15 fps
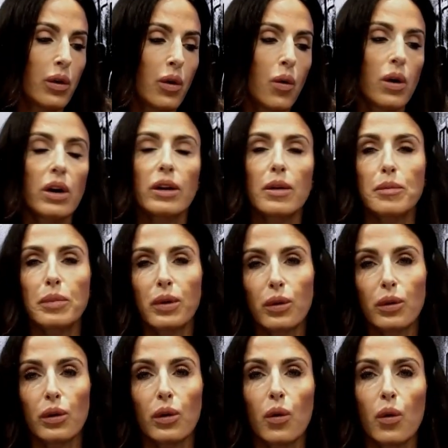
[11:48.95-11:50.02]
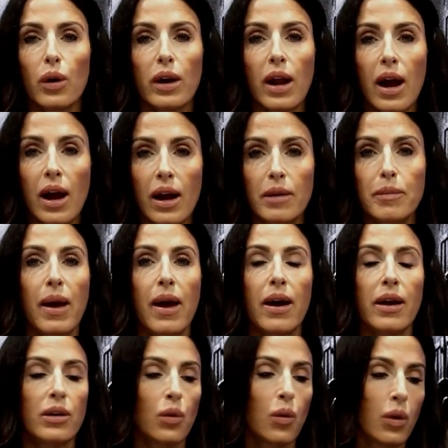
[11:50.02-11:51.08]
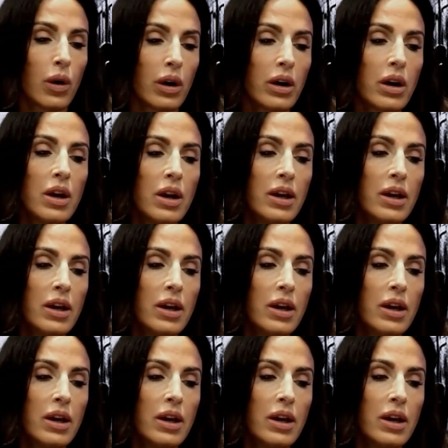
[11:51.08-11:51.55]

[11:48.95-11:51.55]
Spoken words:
or a computer or an iPad or